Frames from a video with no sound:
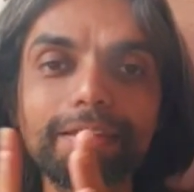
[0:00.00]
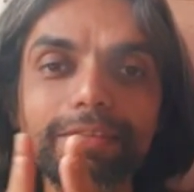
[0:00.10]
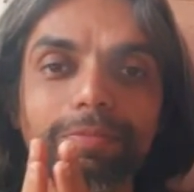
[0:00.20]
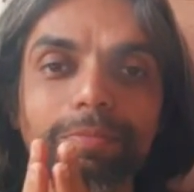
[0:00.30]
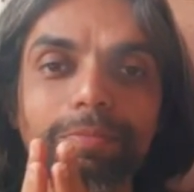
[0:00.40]

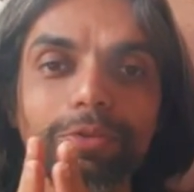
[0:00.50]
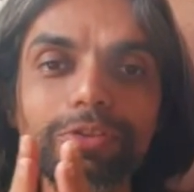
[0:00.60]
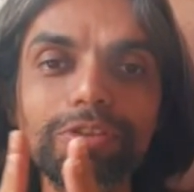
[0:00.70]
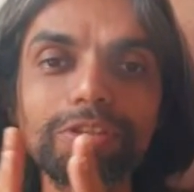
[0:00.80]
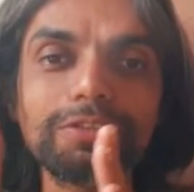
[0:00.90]
And this
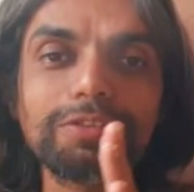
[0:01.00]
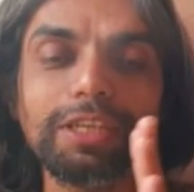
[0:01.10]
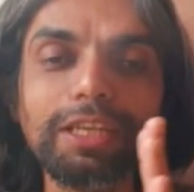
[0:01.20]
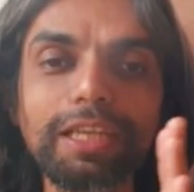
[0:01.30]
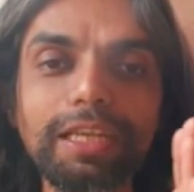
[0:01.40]

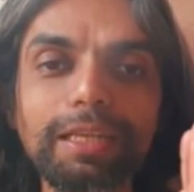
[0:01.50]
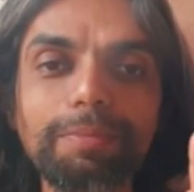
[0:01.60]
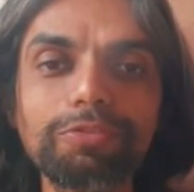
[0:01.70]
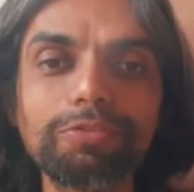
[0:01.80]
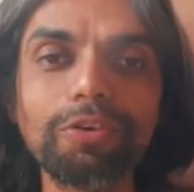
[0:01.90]
motion
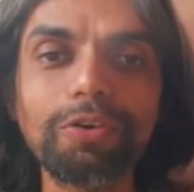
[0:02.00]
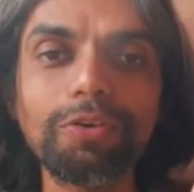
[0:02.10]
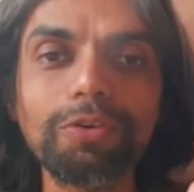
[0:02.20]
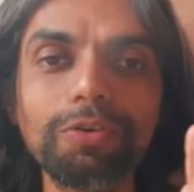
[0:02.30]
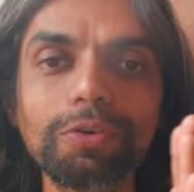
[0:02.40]

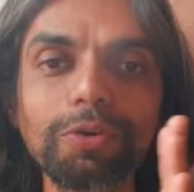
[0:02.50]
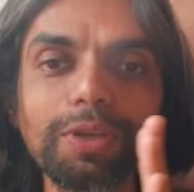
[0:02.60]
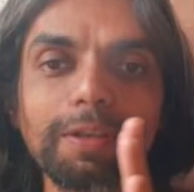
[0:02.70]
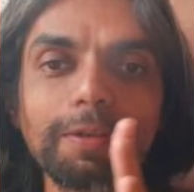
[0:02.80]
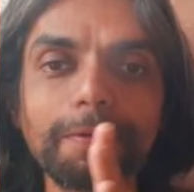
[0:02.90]
keeps
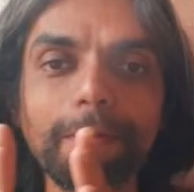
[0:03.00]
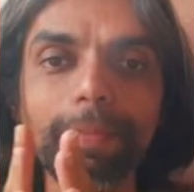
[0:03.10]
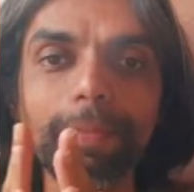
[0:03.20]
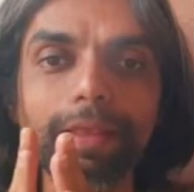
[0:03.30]
on going.